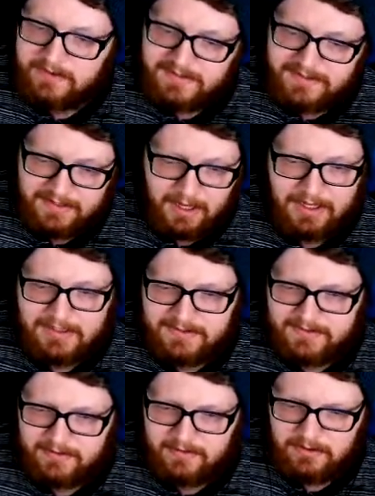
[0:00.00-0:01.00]
does
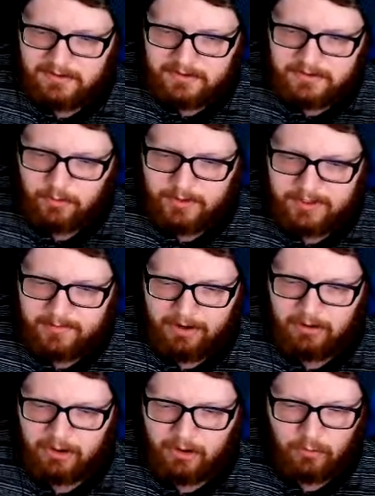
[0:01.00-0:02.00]
not. So Hidden
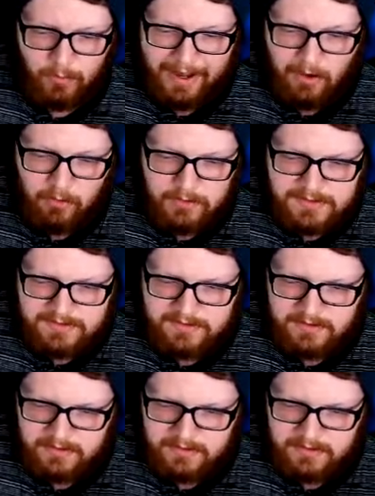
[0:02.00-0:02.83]
Power ground